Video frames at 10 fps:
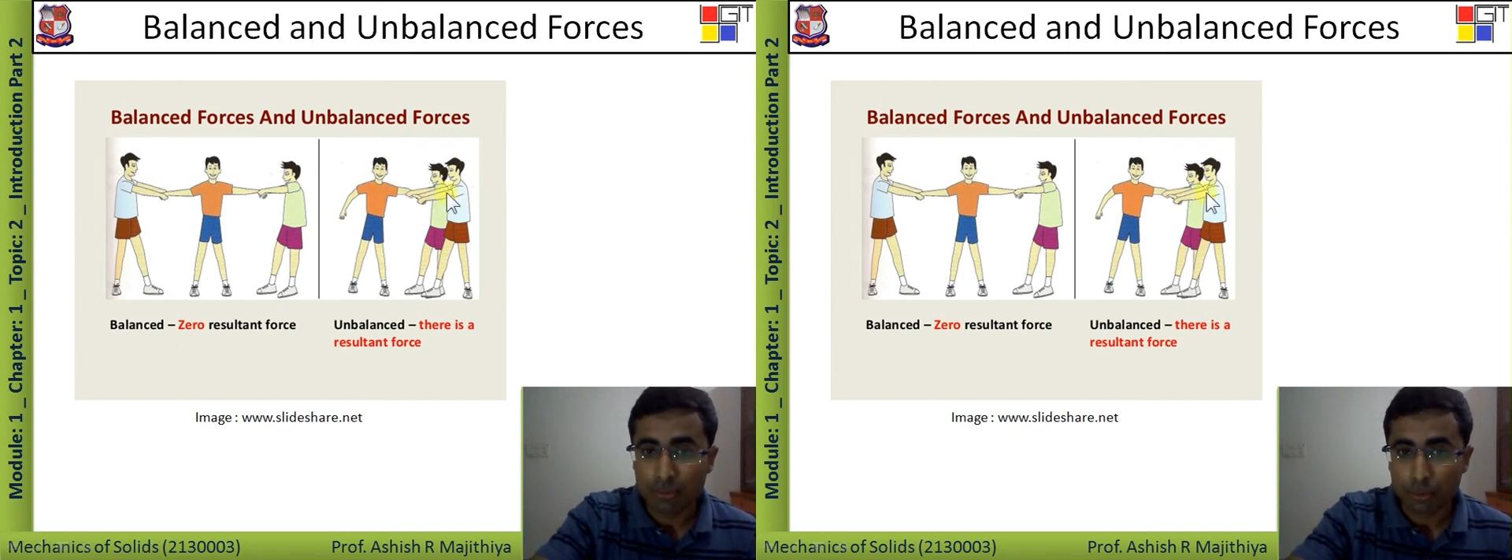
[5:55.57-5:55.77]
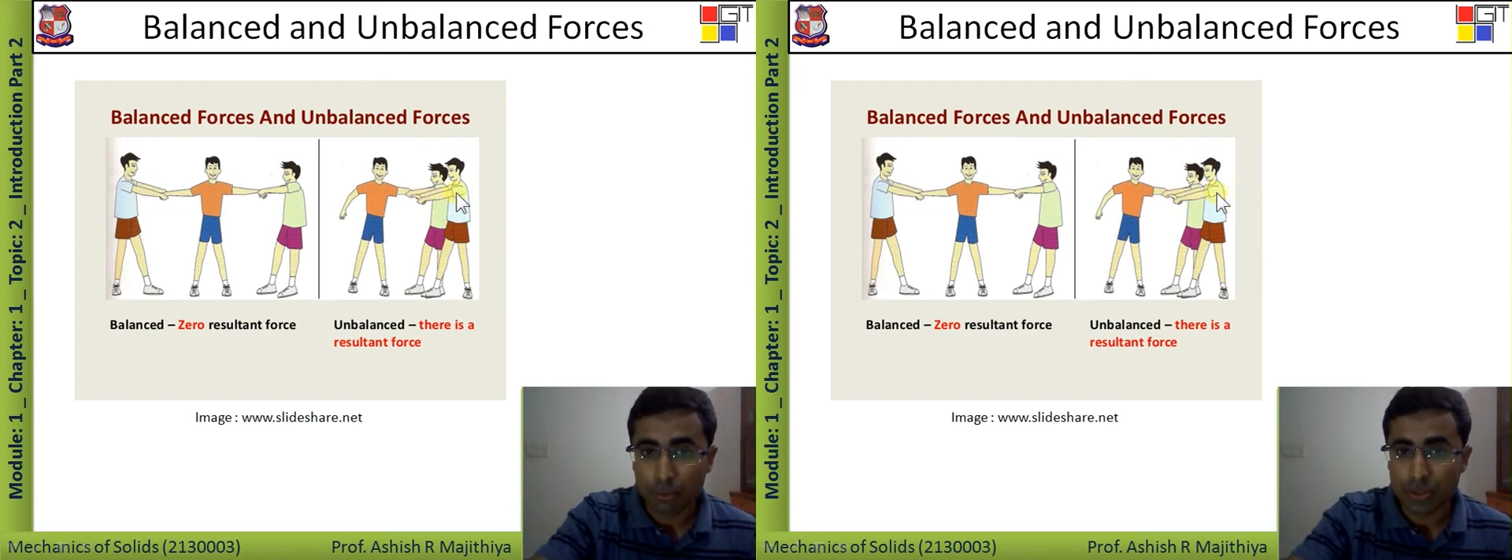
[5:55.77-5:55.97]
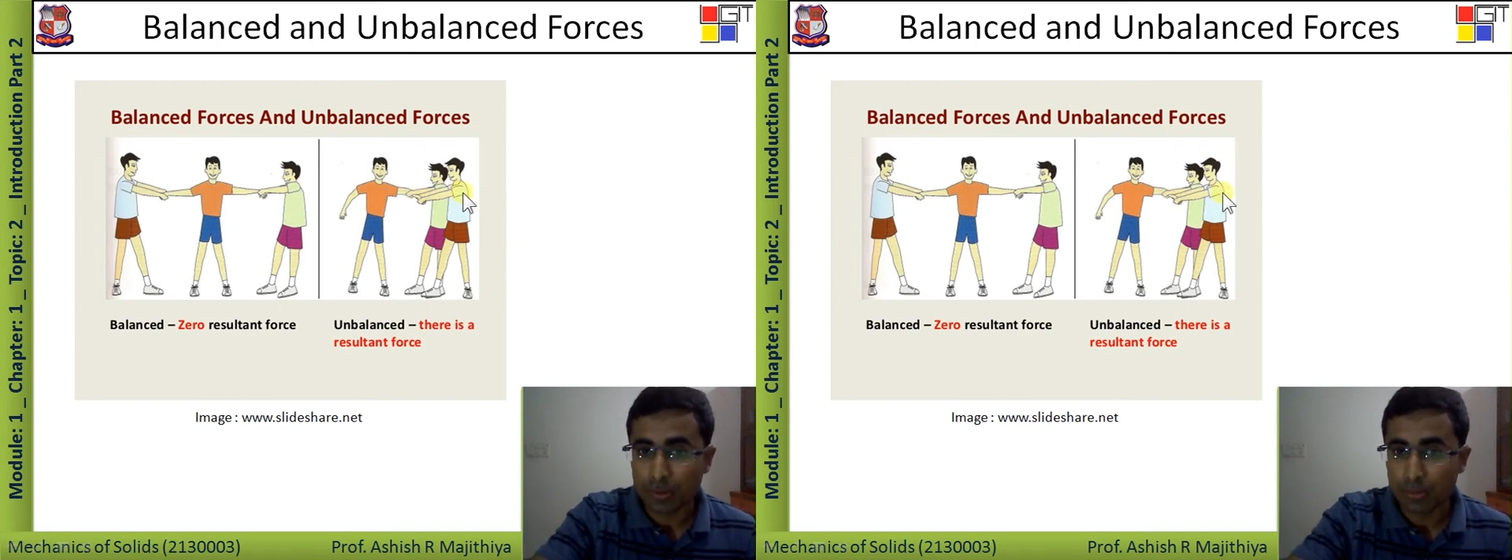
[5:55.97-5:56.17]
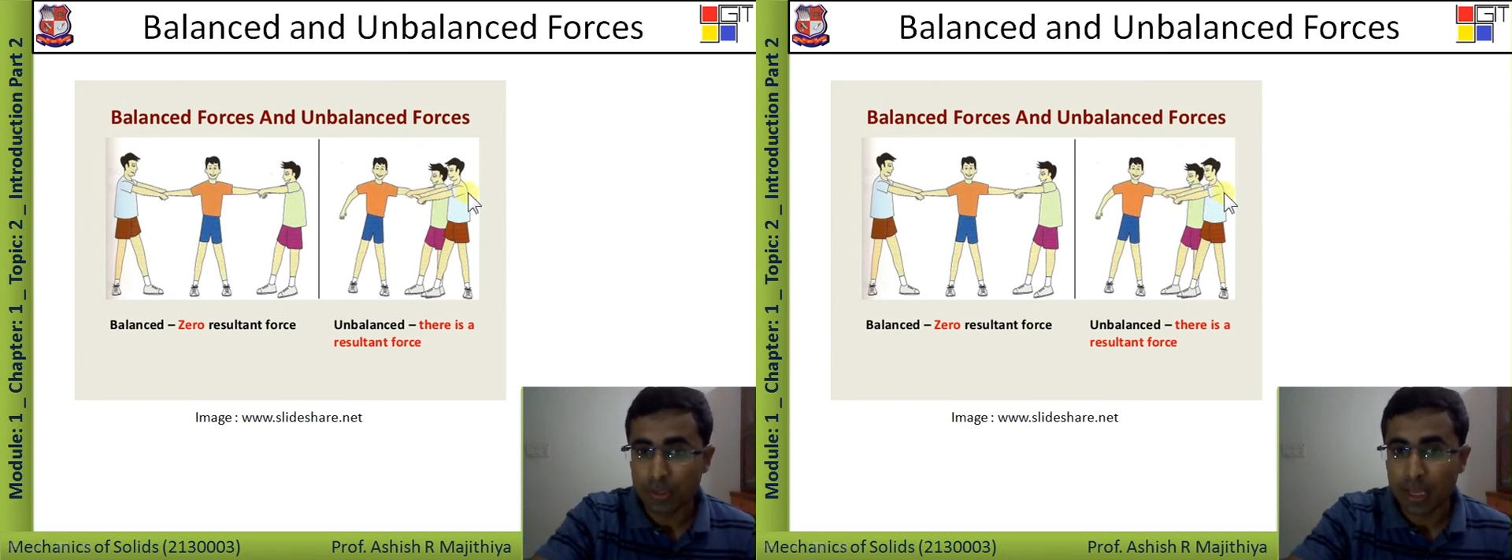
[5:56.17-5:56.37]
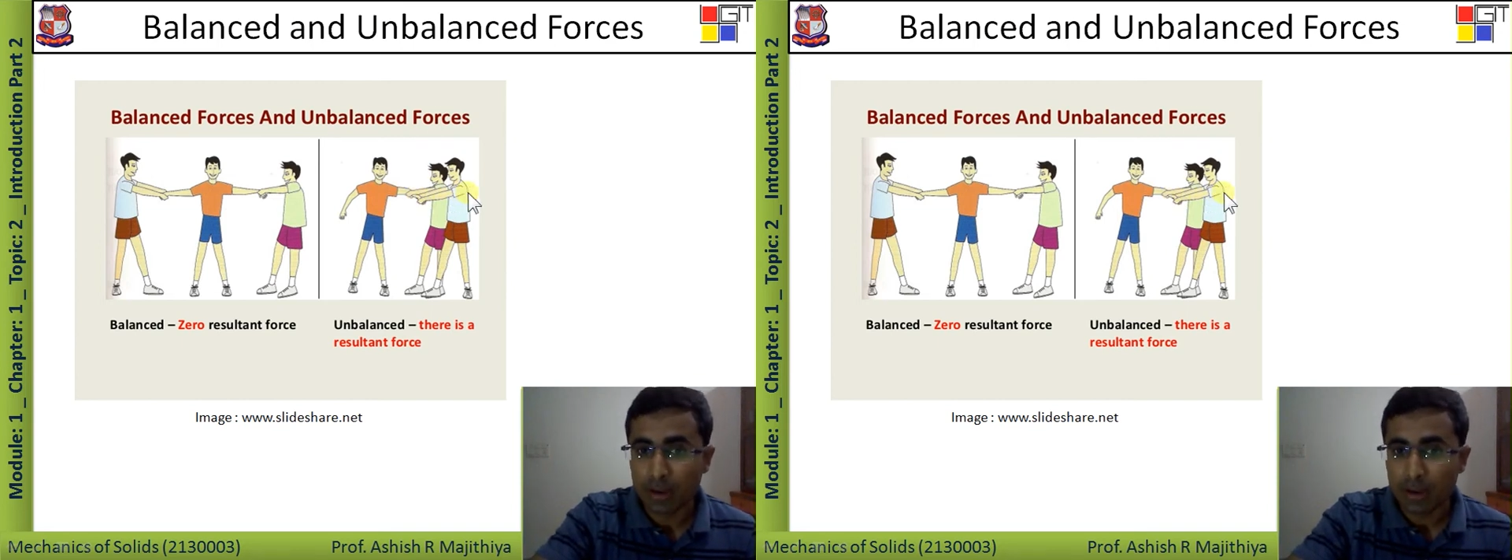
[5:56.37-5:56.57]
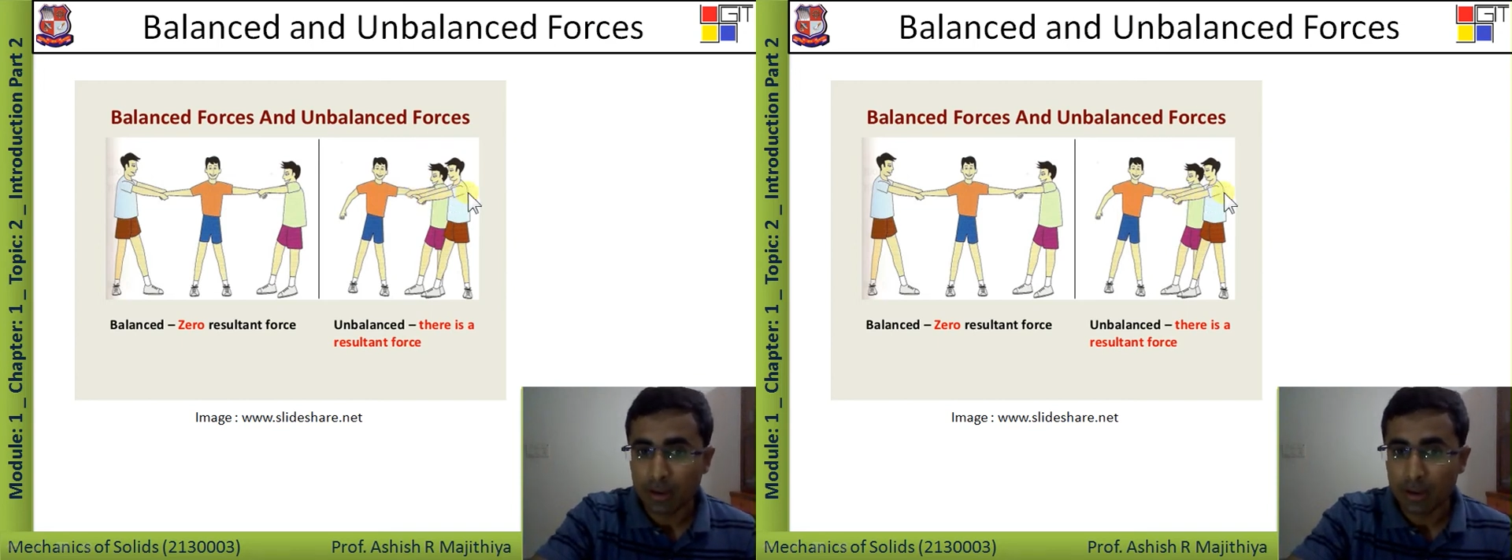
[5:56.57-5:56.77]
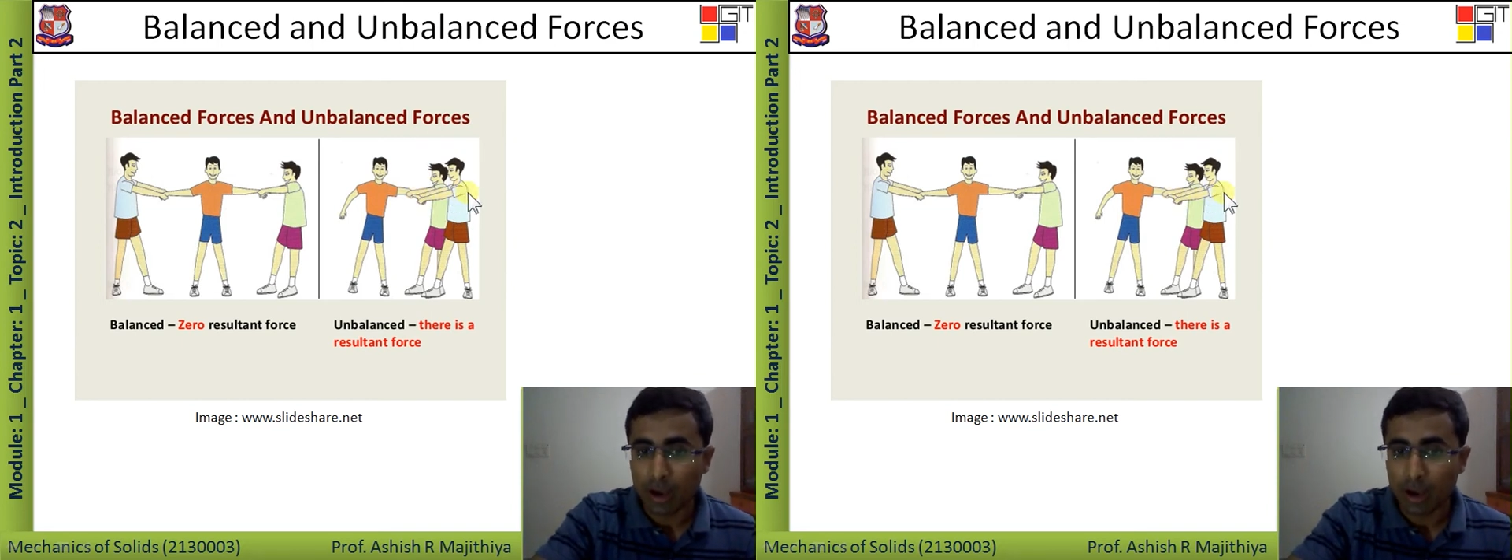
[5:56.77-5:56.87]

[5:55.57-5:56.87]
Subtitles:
force will be there.